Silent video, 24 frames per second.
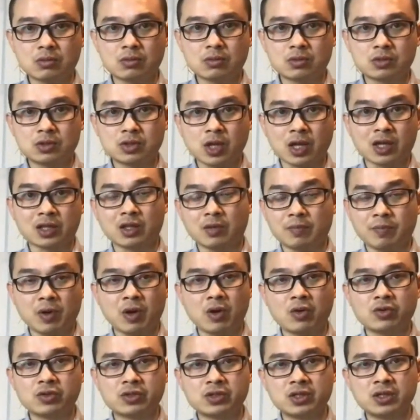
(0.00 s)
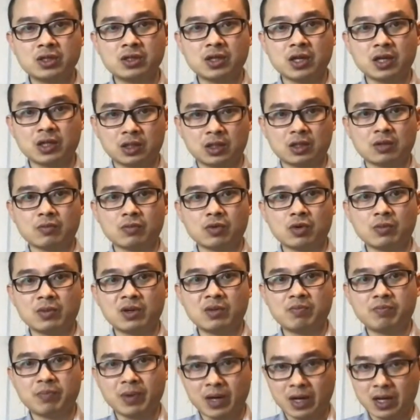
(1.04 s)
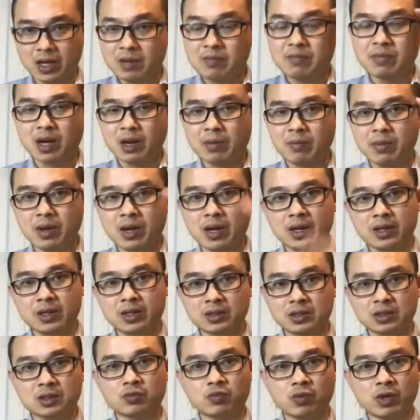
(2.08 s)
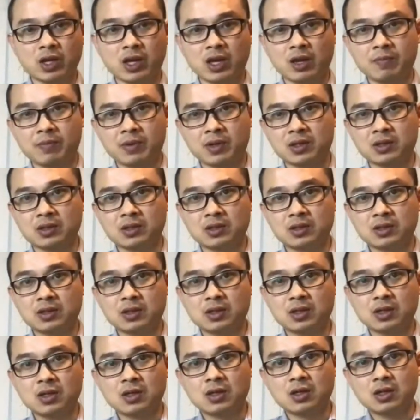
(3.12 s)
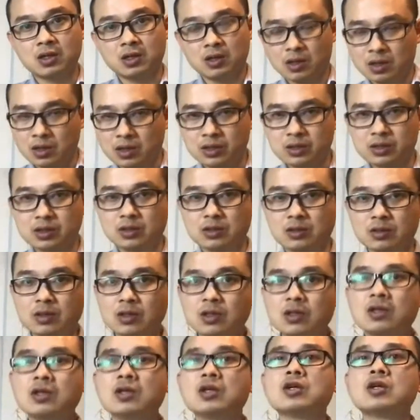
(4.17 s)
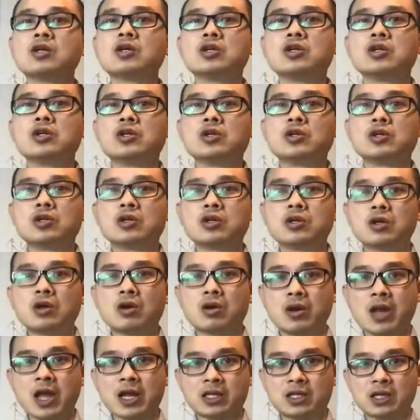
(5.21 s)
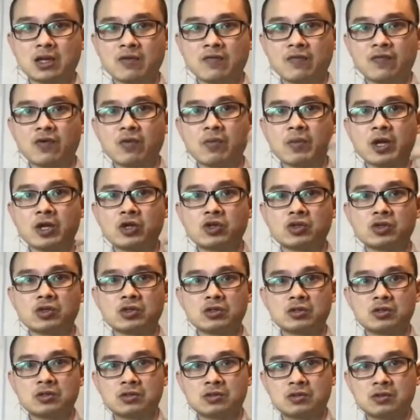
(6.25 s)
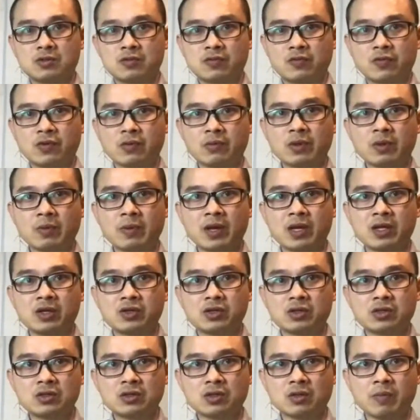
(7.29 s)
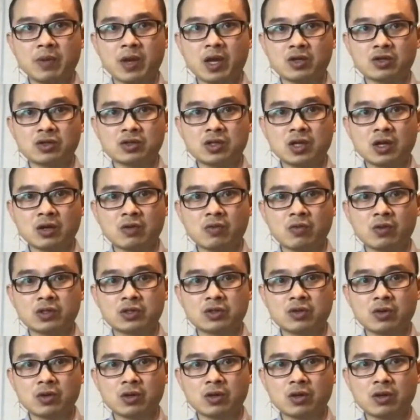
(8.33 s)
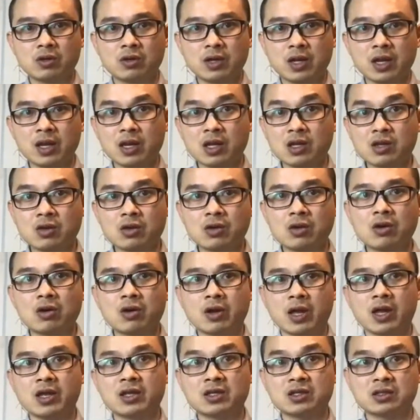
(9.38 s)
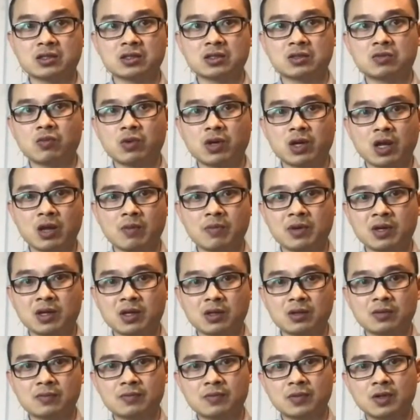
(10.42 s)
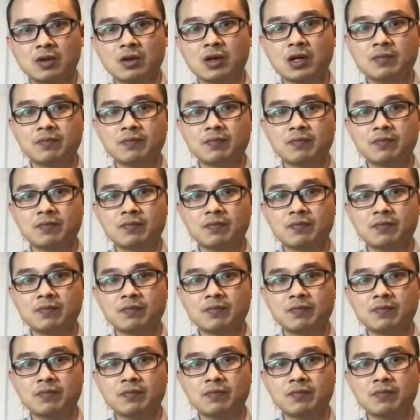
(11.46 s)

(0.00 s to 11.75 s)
checked the pulse yet at the moment, but in my mind, this is what happened. Let's collect the information from the patient. The patient tell you what's going on, and then you know, okay, this is what happening. All right.